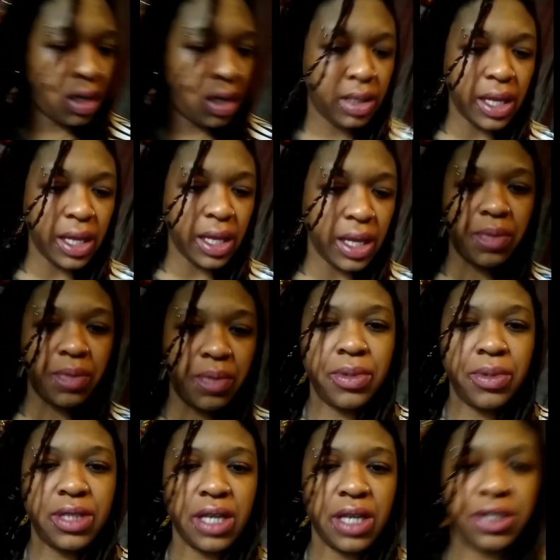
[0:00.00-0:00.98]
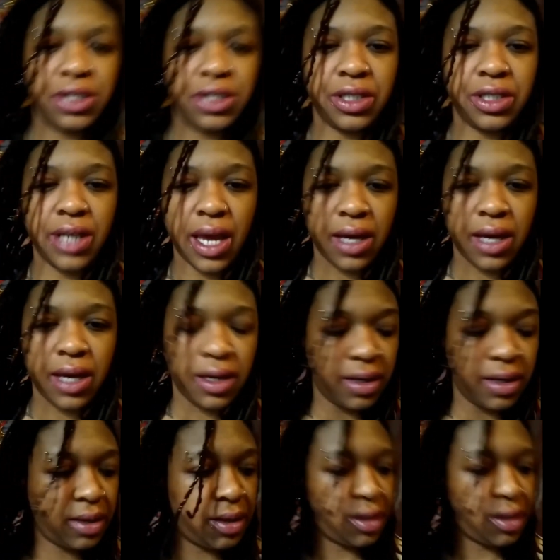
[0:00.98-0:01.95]
letting people touch your deck.
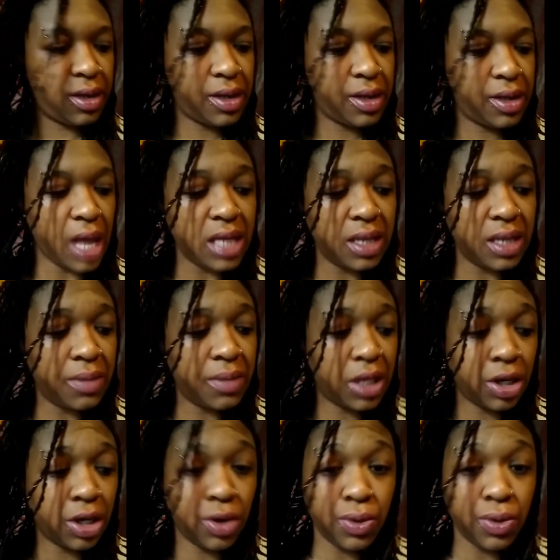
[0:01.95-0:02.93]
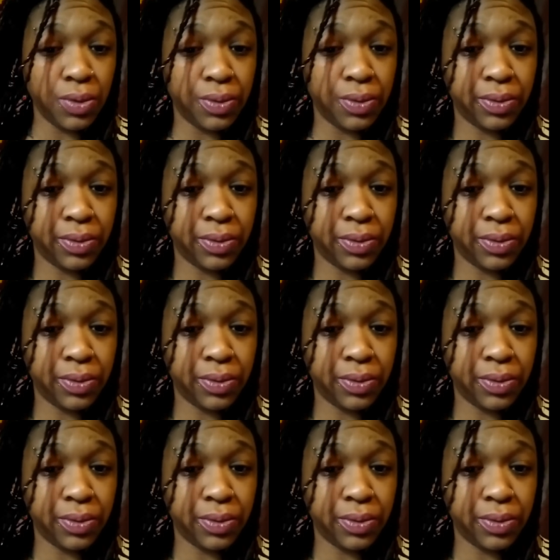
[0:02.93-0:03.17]
That's up to you.